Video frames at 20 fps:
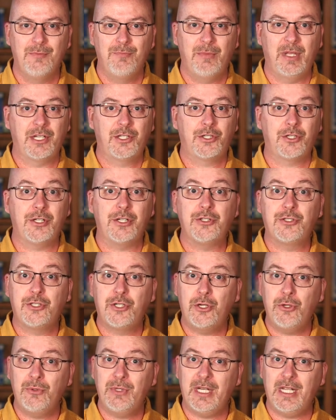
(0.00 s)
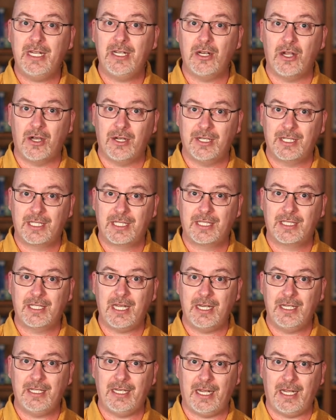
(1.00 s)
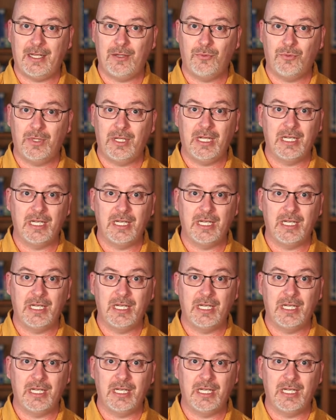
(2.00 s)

Make sure you tune in on Sunday.